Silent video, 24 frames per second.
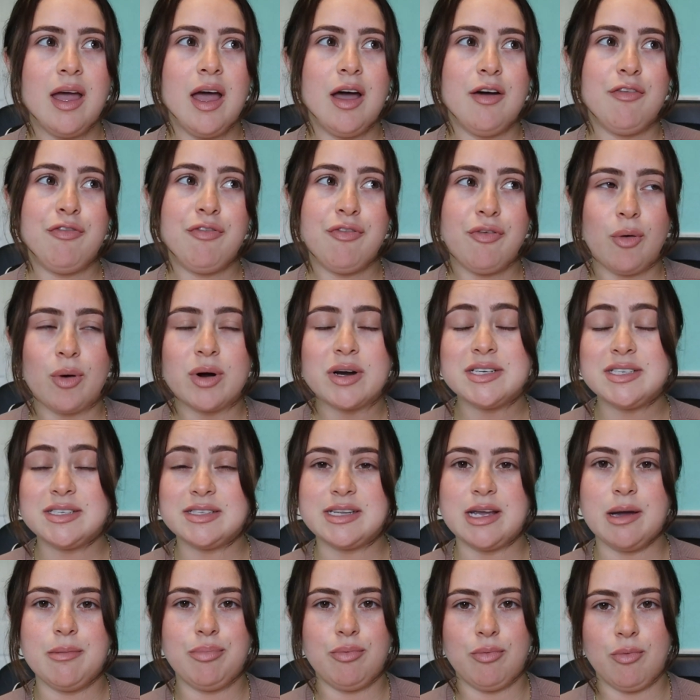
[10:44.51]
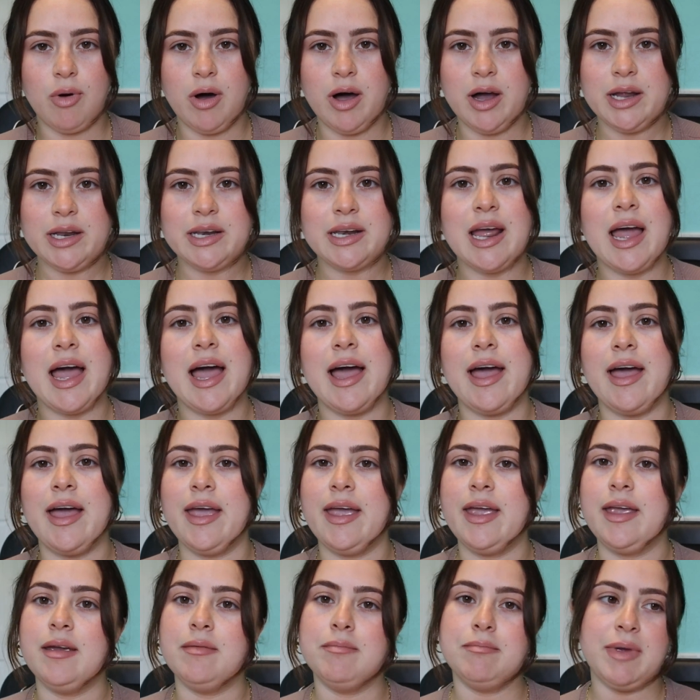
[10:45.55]
For step 1,
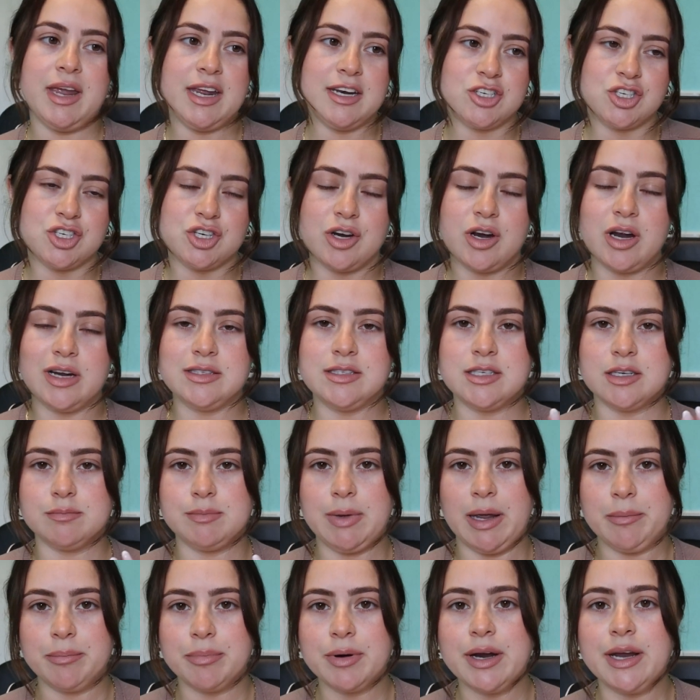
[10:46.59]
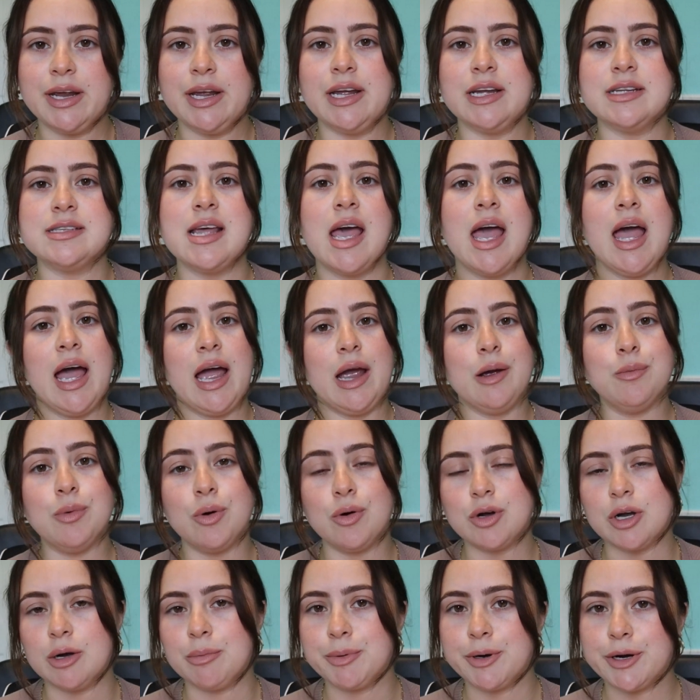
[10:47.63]
I made sure I took my breaks, I
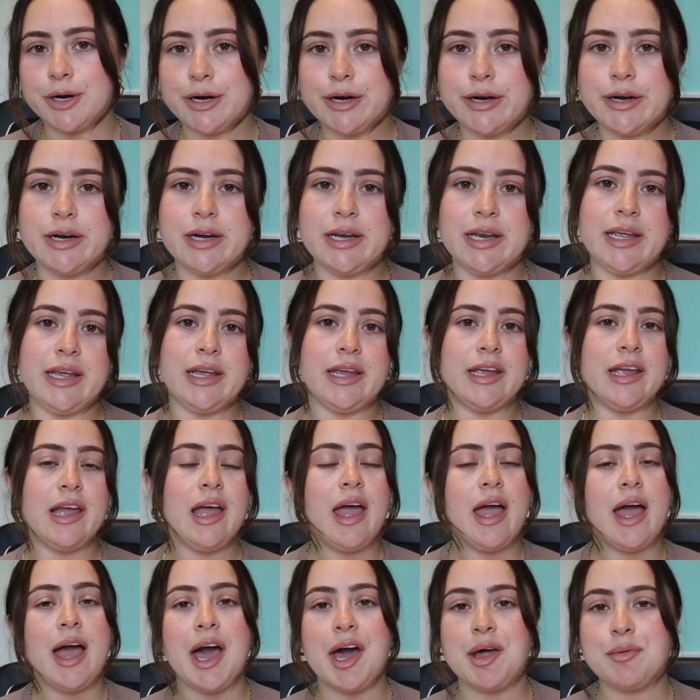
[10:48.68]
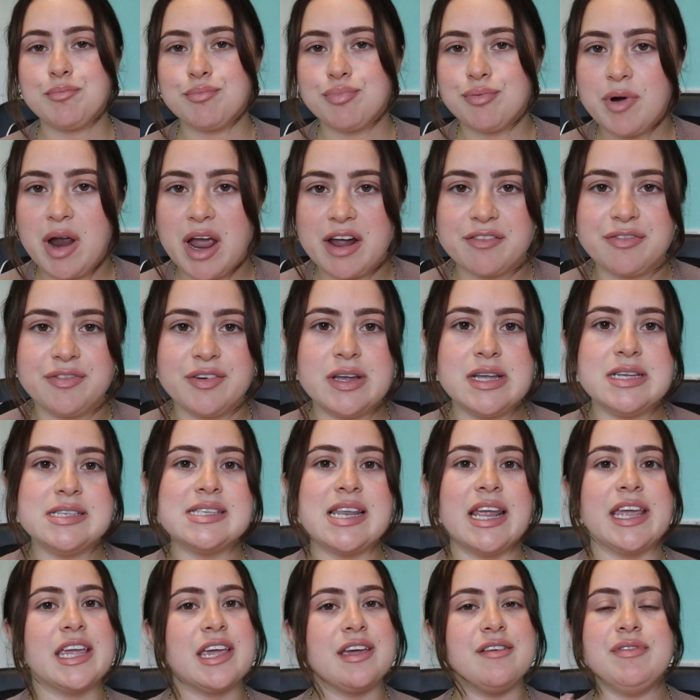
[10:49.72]
woke up early, had breakfast.
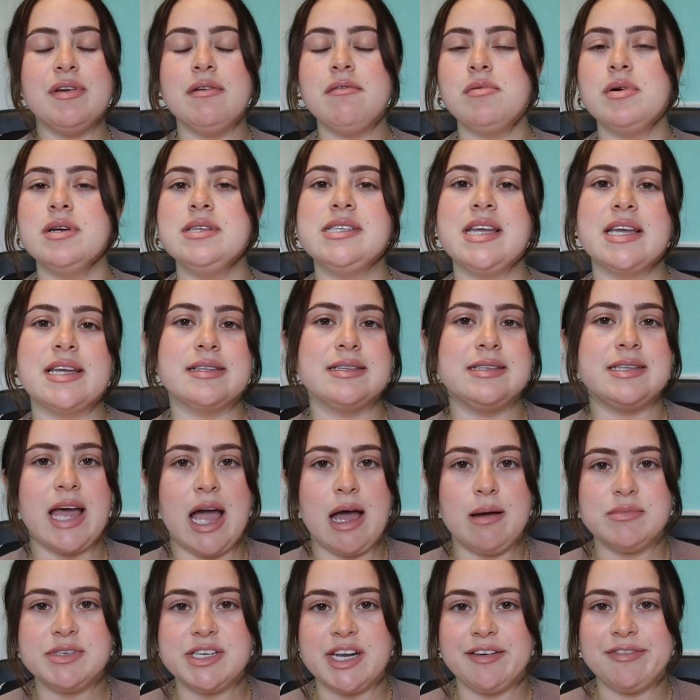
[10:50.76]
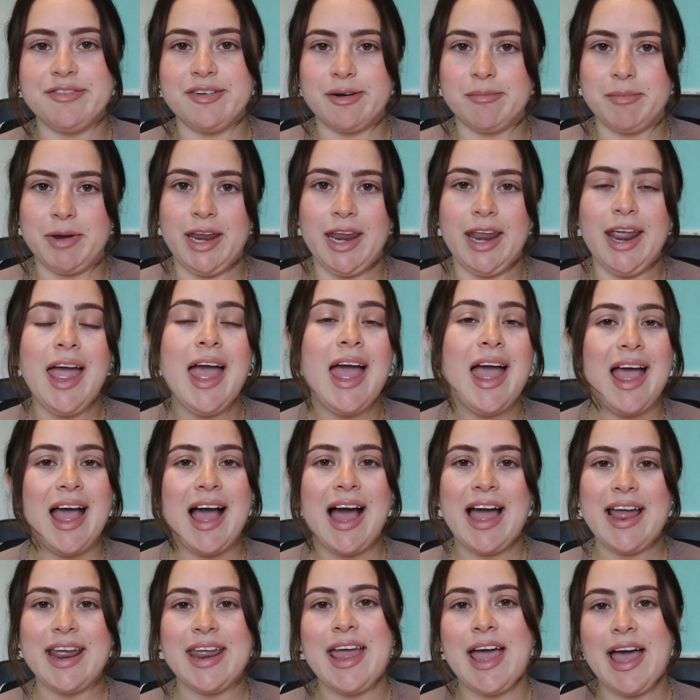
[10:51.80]
Like if it was exam day for me,
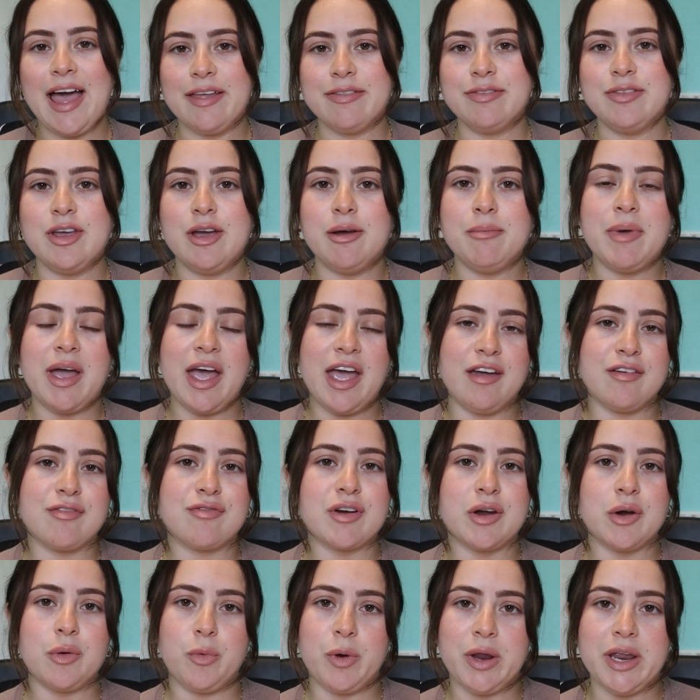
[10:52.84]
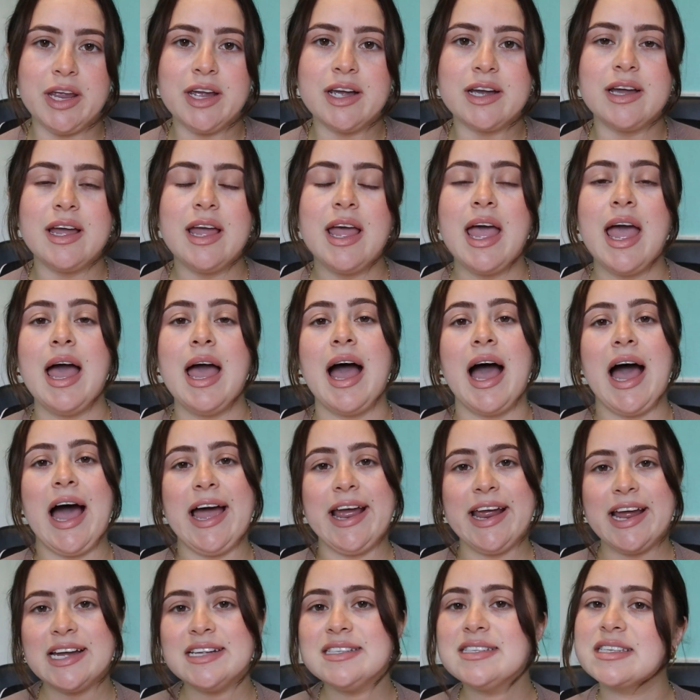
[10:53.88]
I had them every week. I
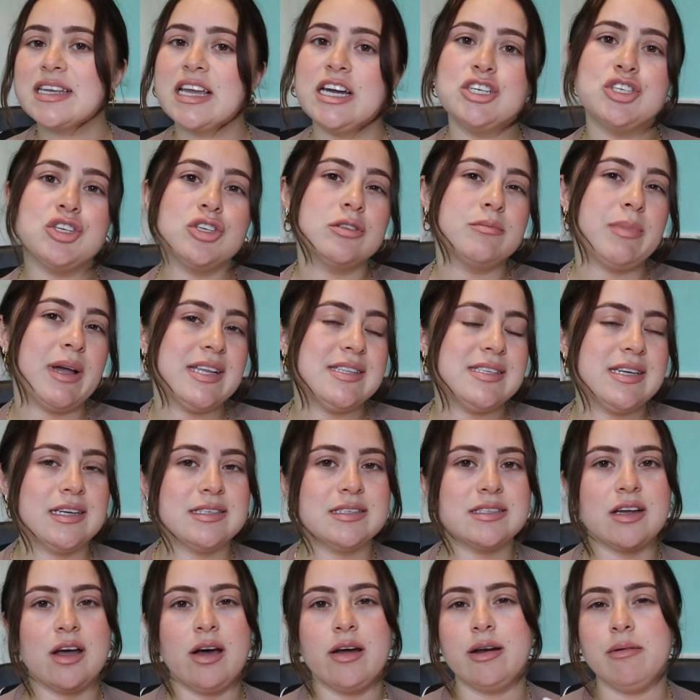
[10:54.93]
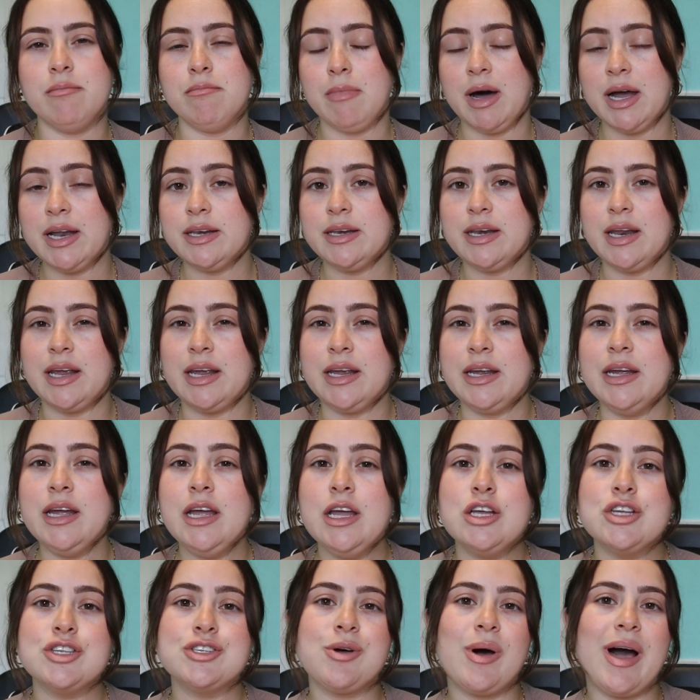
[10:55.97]
had scheduled my test on a Monday,
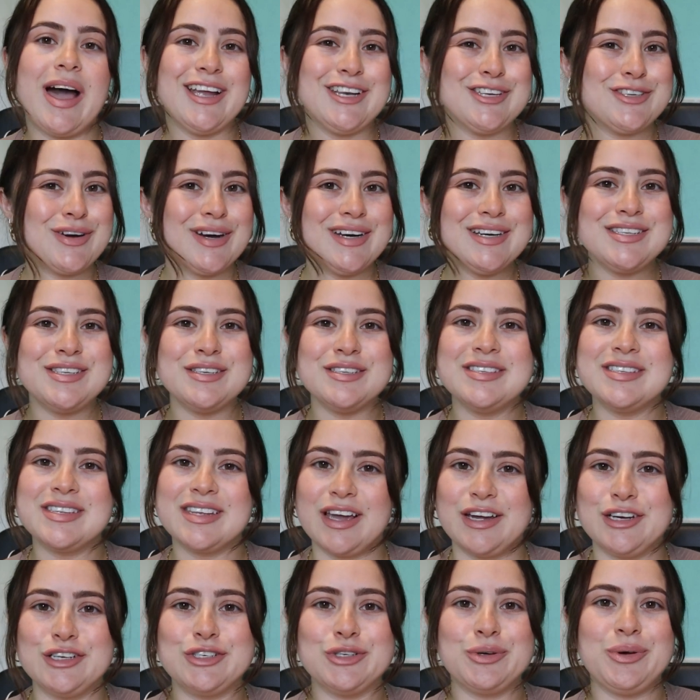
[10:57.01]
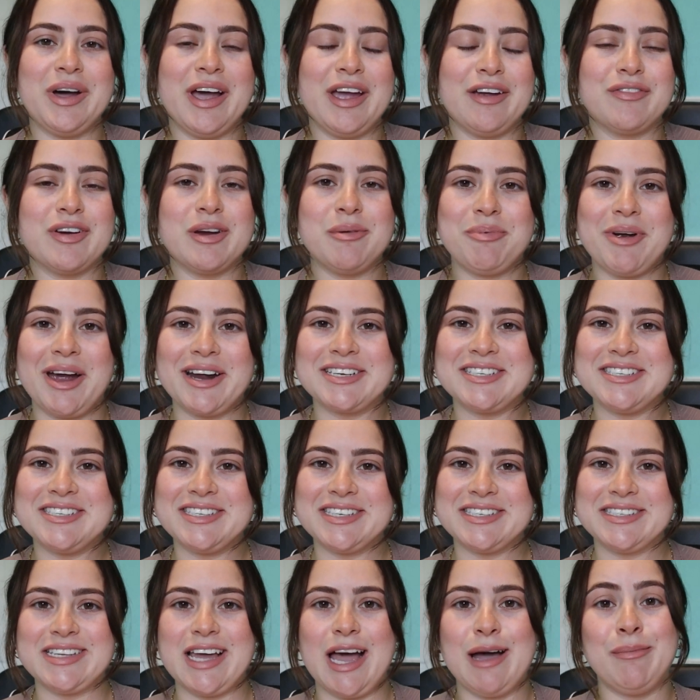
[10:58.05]
so I tried to schedule every practice
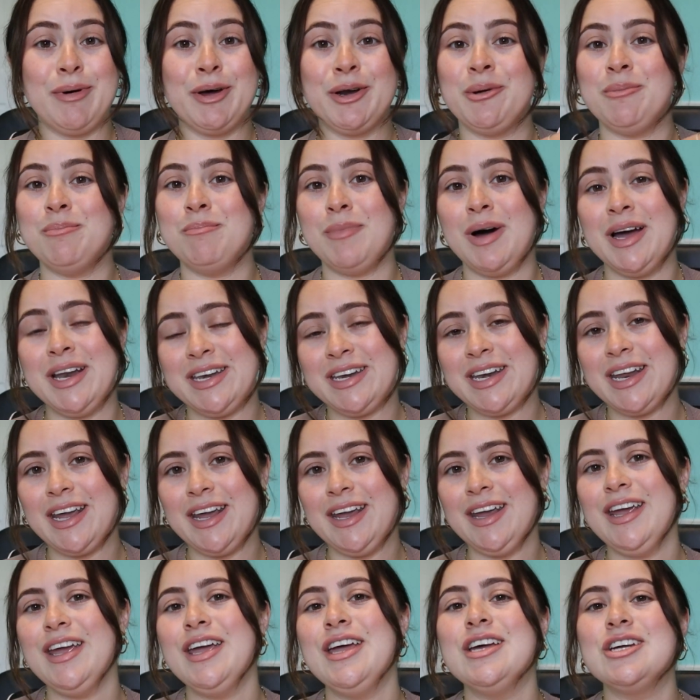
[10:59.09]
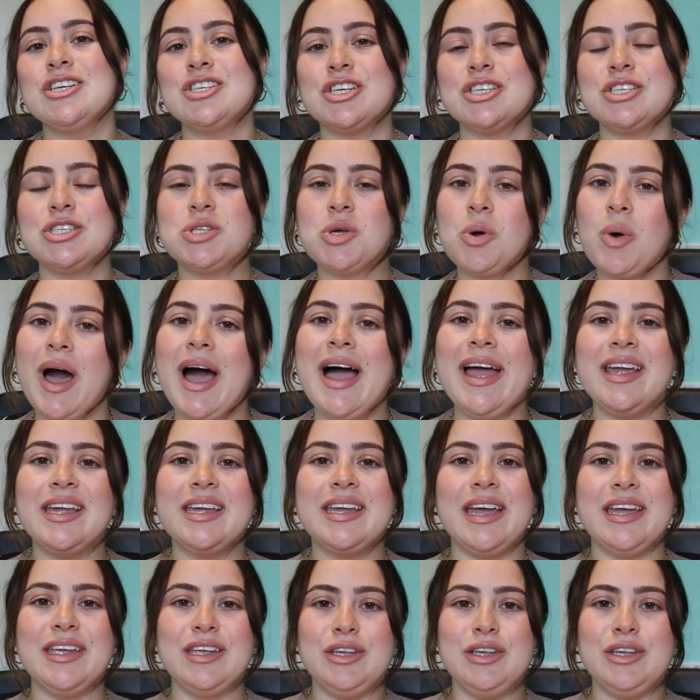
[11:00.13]
exam on a Monday just so I get